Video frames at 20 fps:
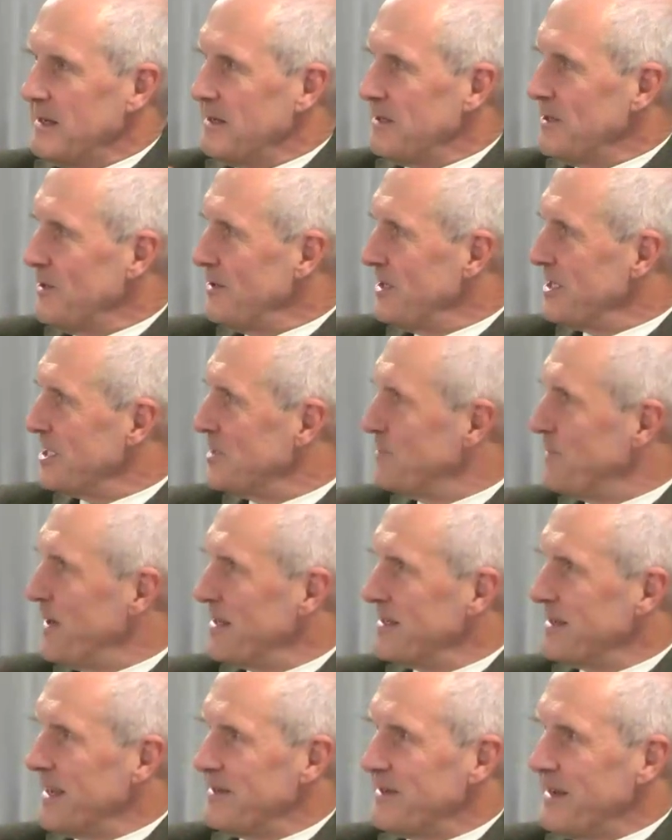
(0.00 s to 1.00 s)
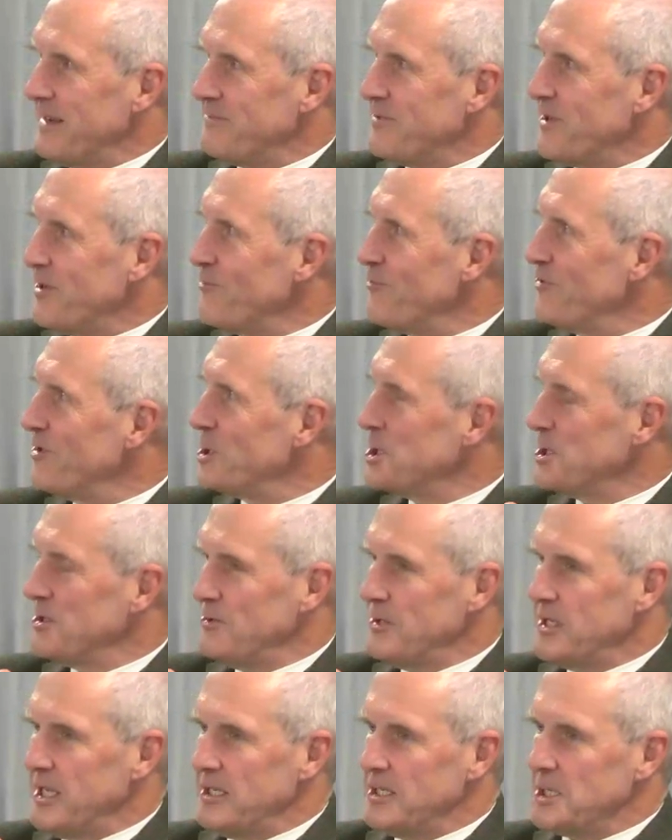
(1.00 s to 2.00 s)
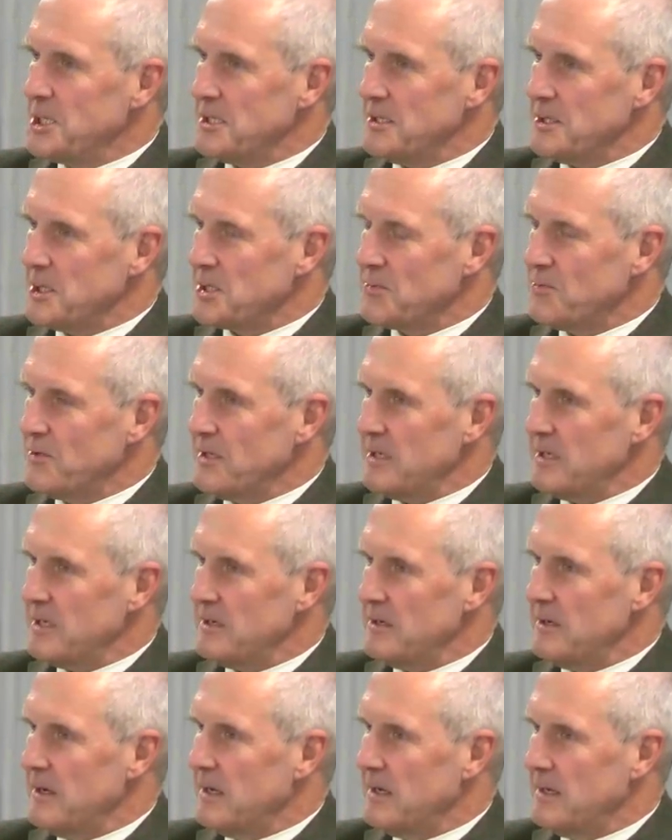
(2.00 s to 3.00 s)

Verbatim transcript: you'd expect appropriate due diligence, wouldn't you?